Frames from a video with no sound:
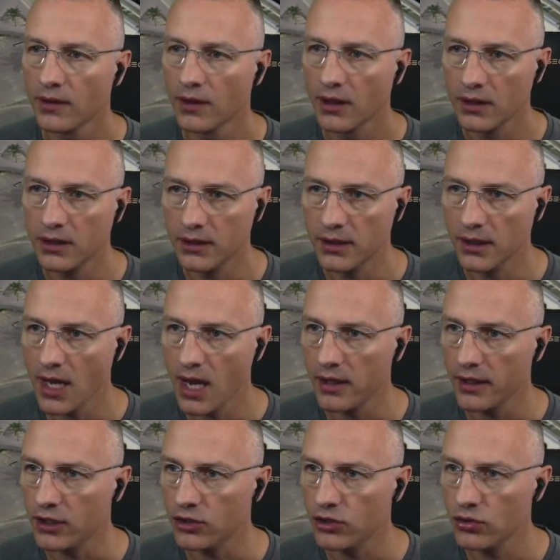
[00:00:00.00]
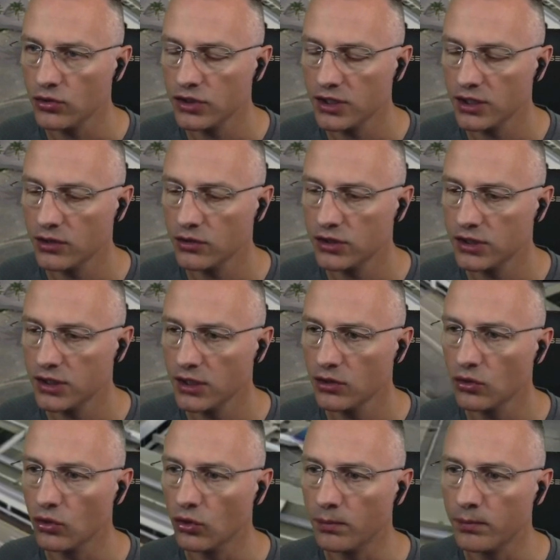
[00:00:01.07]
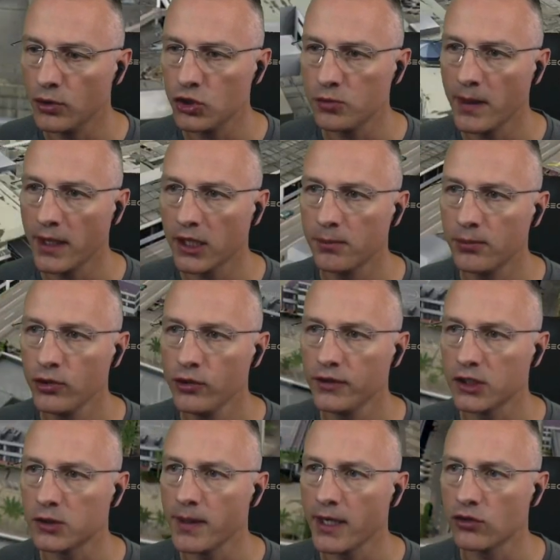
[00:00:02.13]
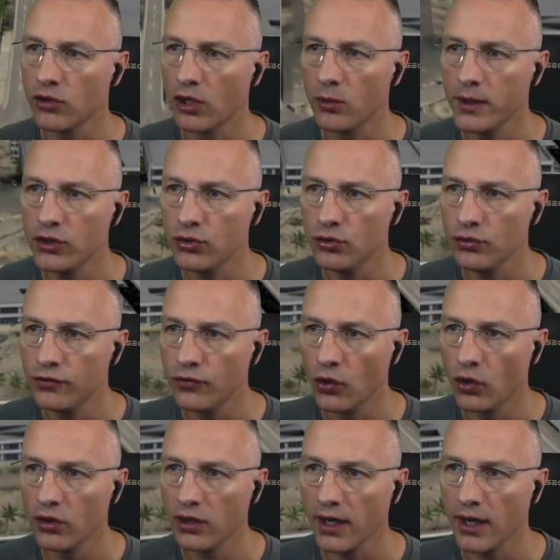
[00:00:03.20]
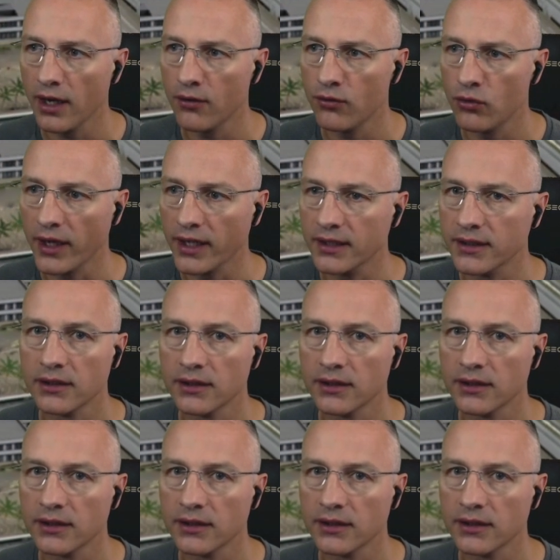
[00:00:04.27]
Denali 200, pushback approved, expect runway 24 right.